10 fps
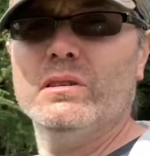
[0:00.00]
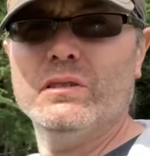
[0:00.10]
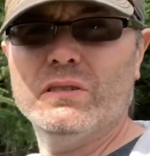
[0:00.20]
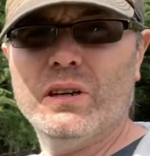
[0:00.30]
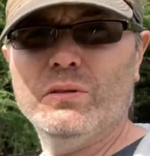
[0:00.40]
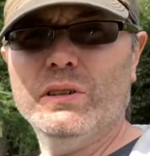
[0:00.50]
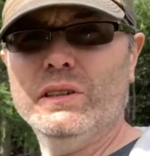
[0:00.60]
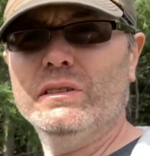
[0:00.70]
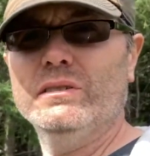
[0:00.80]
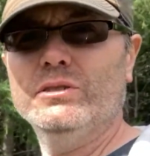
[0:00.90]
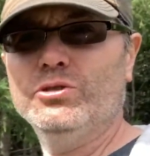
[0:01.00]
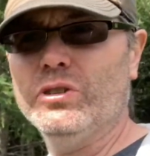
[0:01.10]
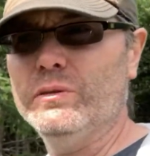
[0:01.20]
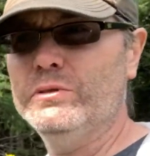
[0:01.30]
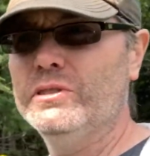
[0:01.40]
growing
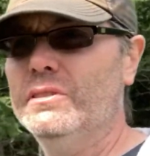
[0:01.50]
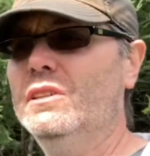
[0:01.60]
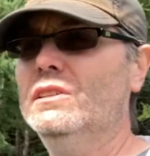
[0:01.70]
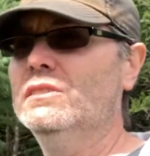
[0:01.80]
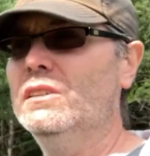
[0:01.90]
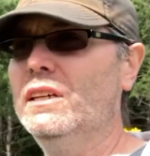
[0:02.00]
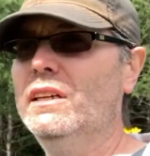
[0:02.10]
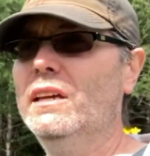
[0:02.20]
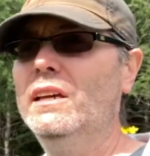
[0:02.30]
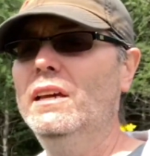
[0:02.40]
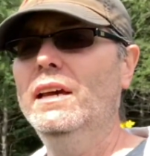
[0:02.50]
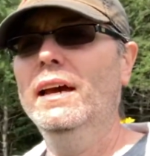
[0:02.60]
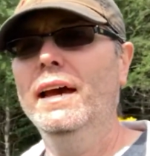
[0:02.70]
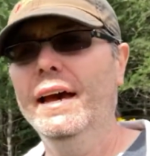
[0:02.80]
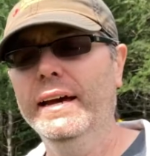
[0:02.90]
shrubs, things like
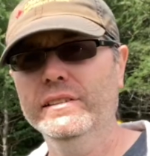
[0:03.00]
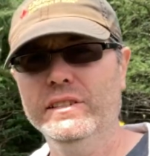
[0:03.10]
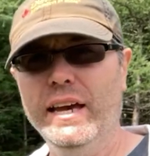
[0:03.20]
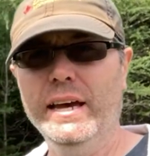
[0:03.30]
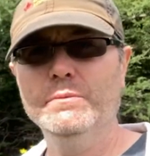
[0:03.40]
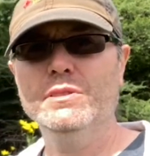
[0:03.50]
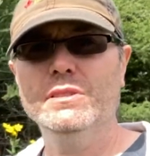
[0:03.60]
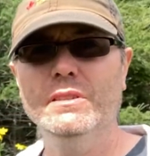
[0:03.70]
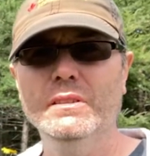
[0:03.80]
haskaps,